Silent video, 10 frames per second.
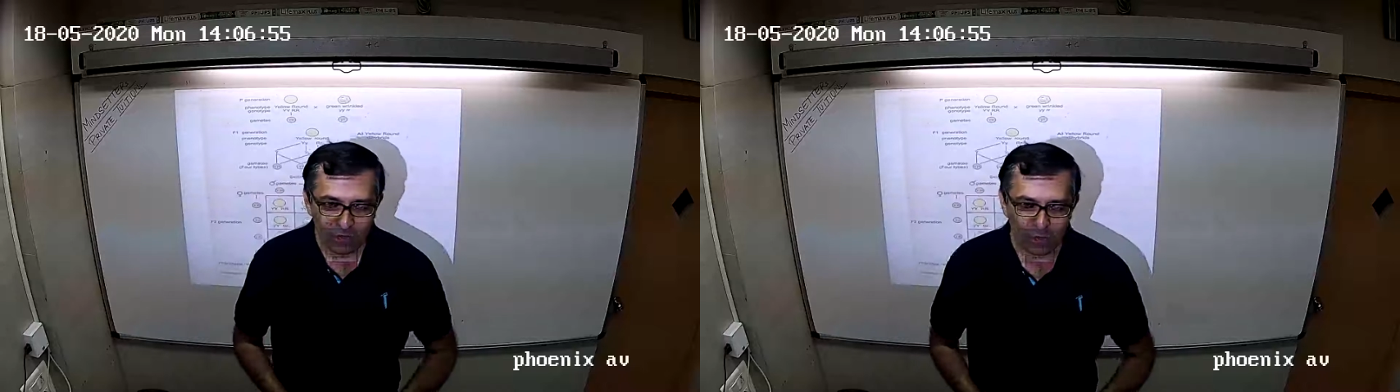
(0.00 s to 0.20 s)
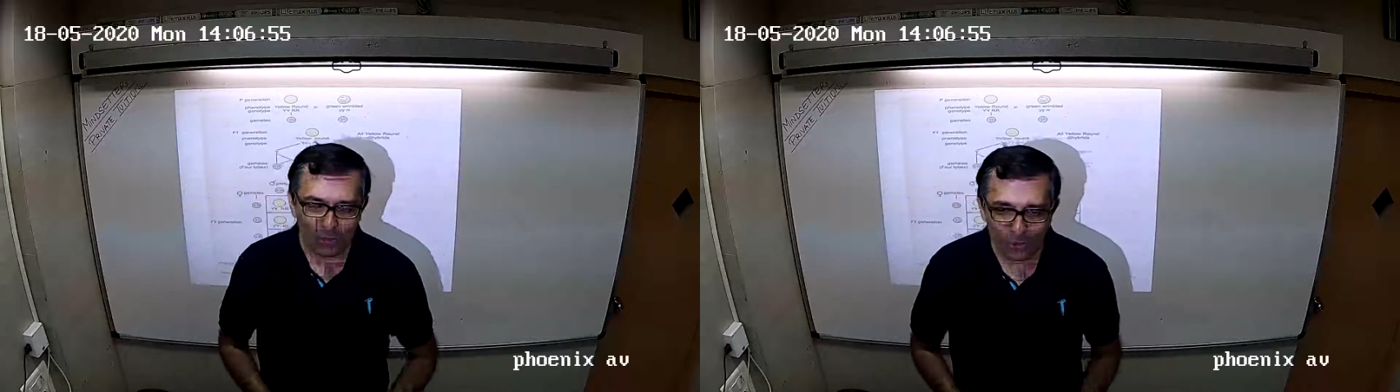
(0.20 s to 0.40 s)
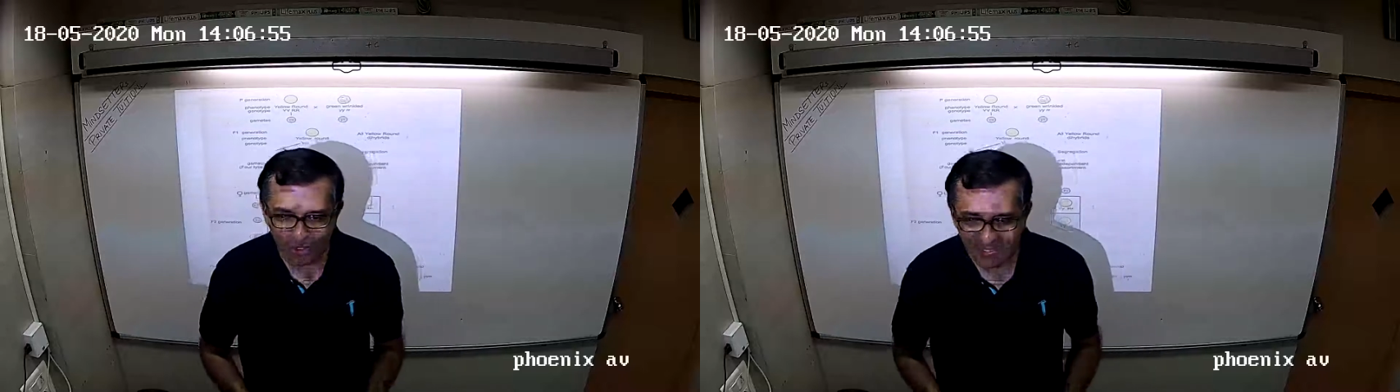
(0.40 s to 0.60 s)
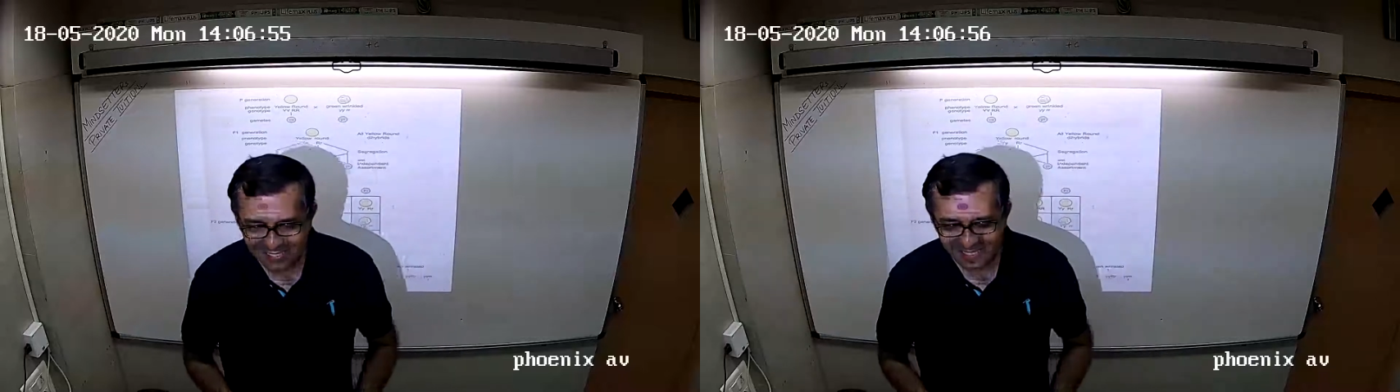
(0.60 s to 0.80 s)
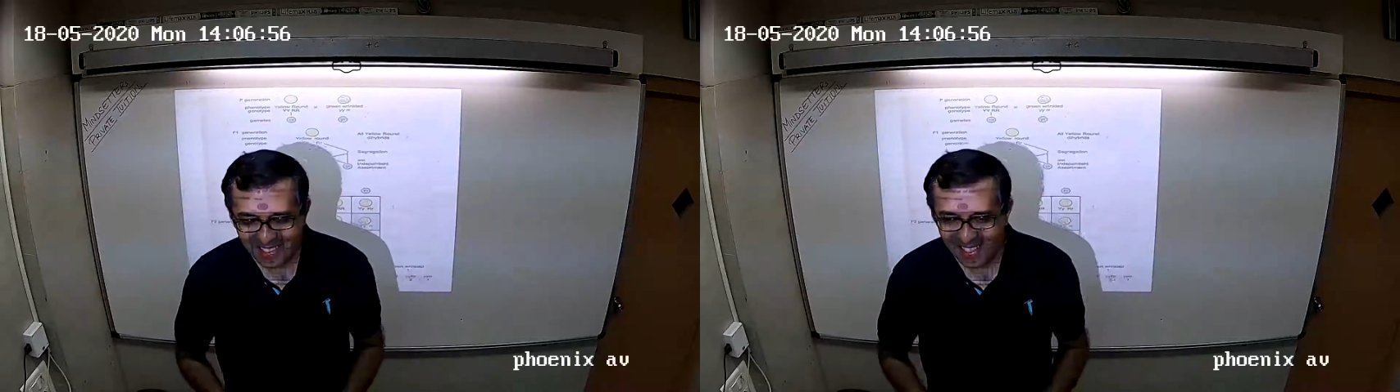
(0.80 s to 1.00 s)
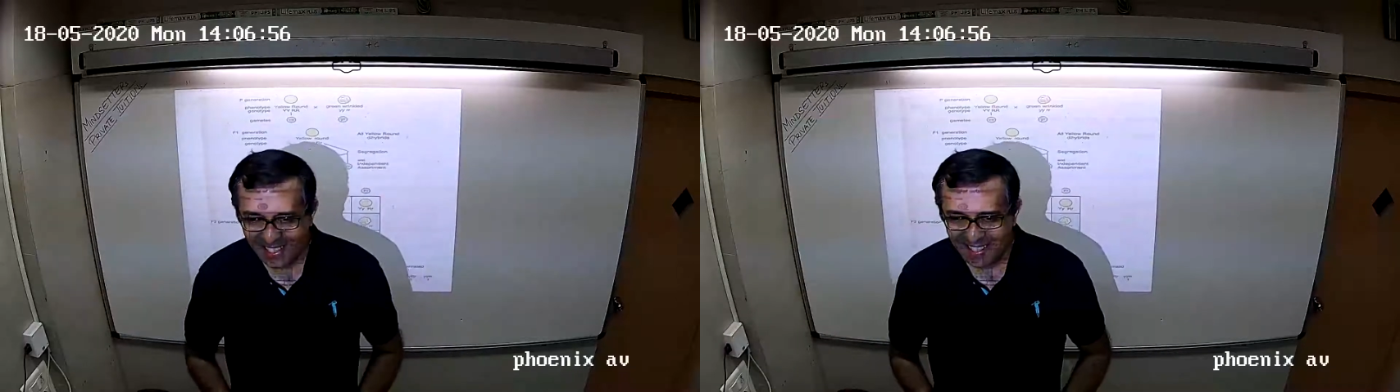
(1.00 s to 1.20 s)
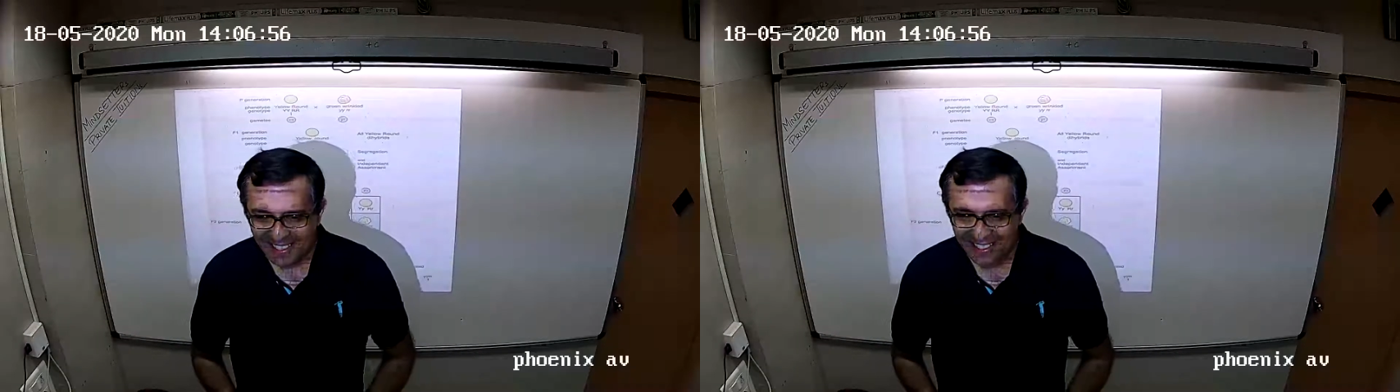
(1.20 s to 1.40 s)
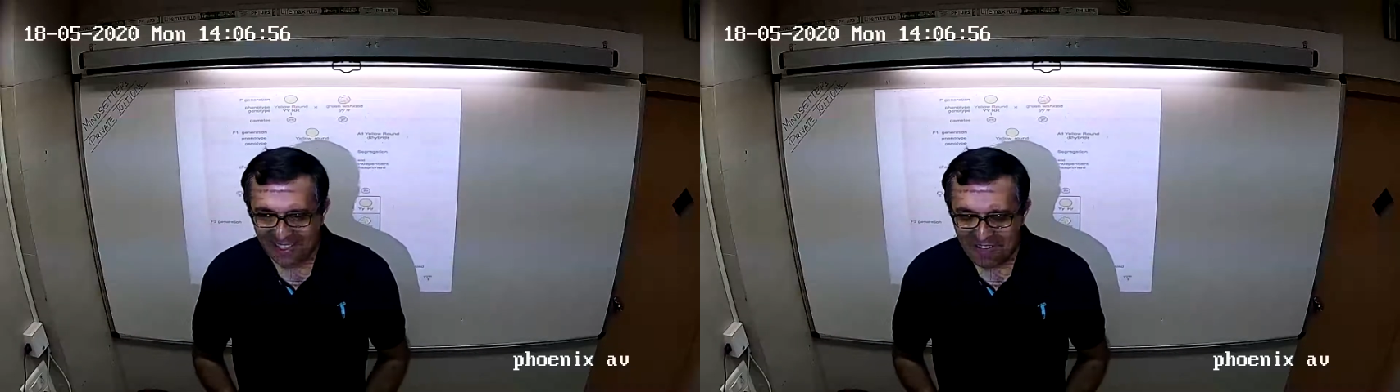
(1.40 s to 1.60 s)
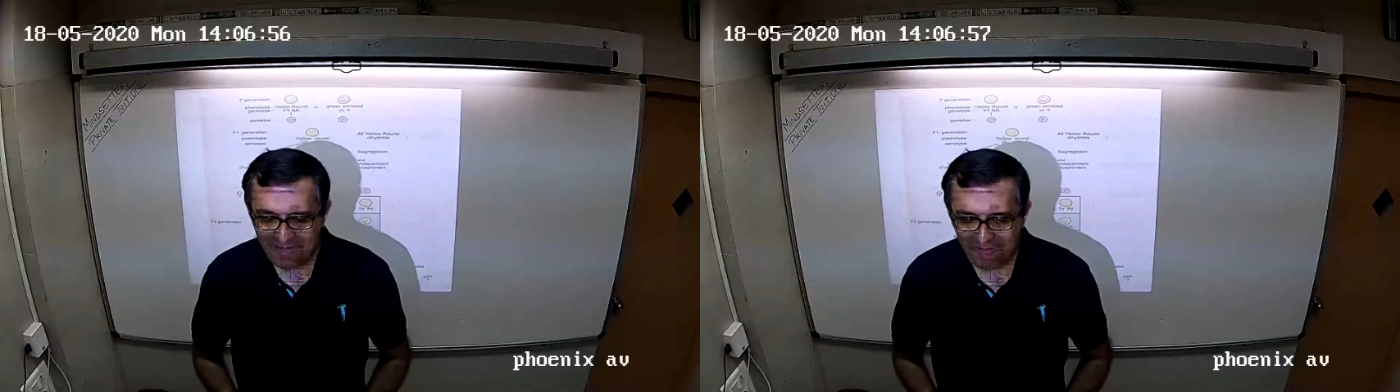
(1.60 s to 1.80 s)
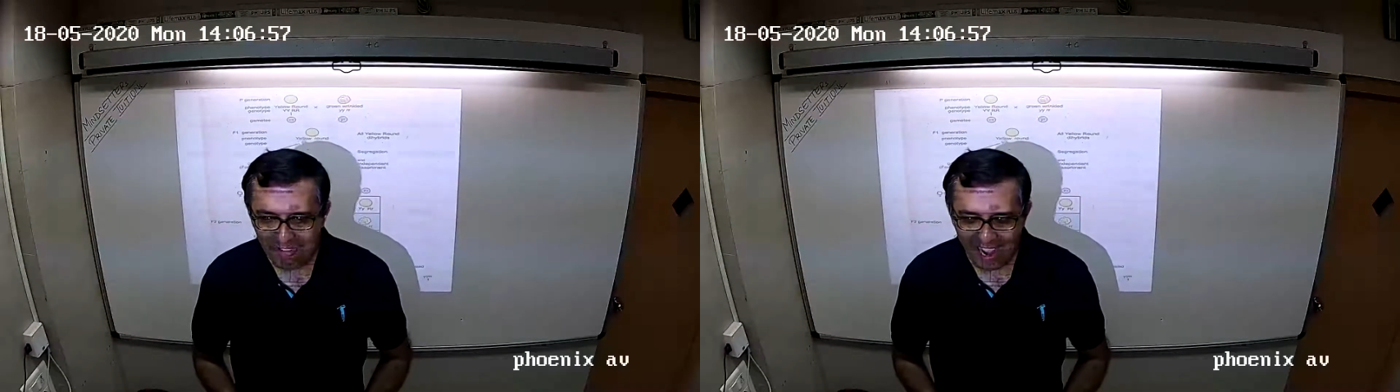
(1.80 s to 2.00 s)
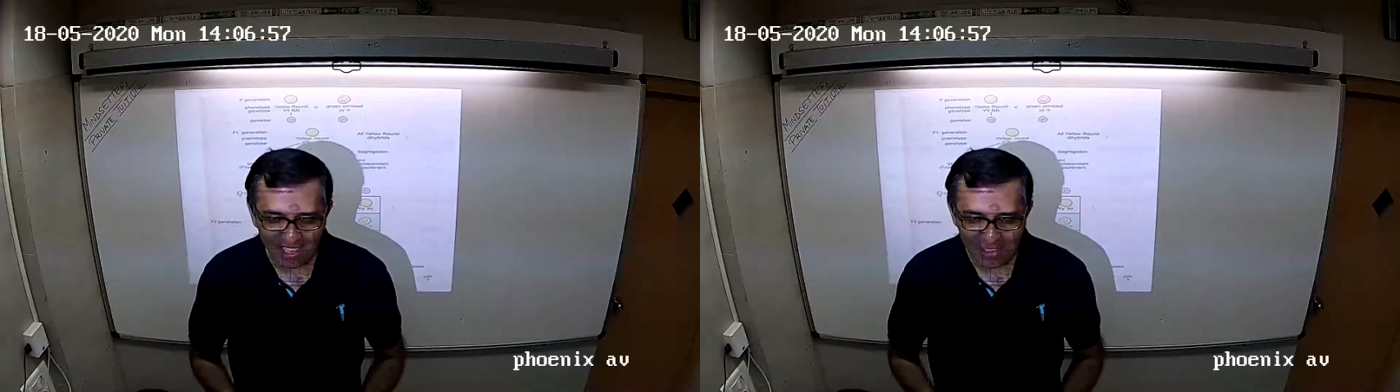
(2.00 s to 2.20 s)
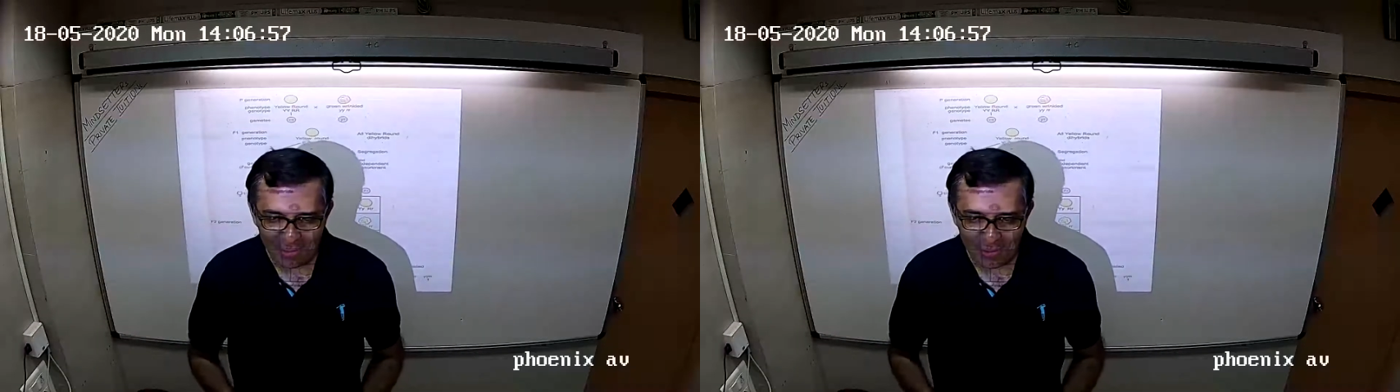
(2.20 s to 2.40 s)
of you. Fine,